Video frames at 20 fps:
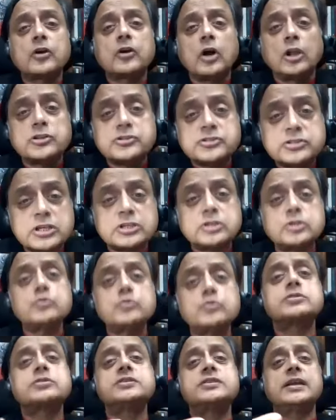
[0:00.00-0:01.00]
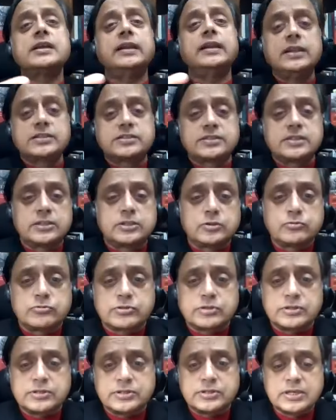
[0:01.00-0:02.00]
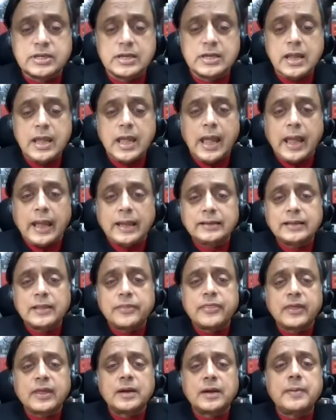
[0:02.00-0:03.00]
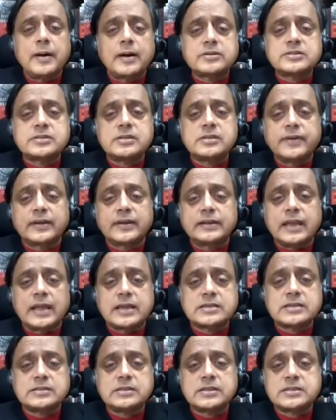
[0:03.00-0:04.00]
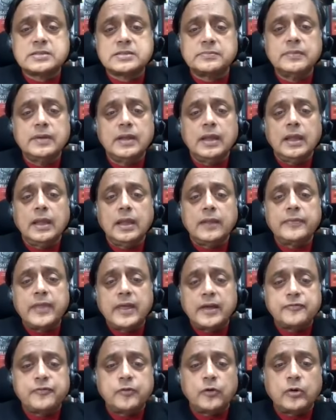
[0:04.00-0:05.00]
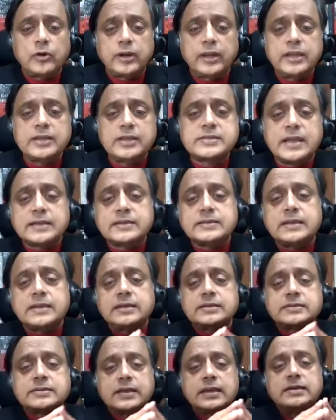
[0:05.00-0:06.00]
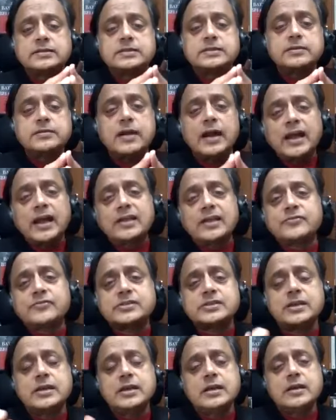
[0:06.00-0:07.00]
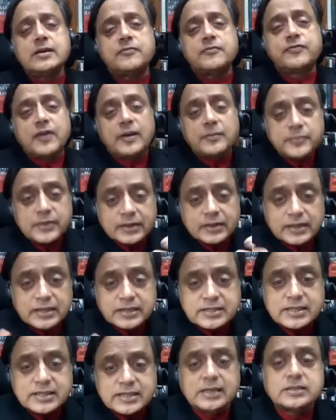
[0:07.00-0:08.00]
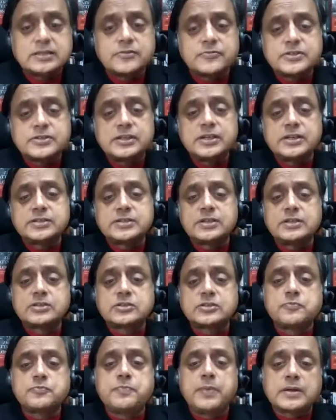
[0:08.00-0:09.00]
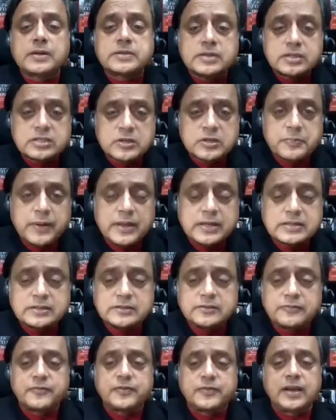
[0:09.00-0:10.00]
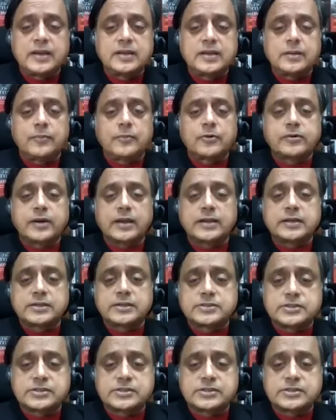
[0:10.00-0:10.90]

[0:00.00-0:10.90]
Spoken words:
constitutions and institutions. And the thing about civic nationalism, therefore, is that it derives from the consent of citizens to participate in a free and democratic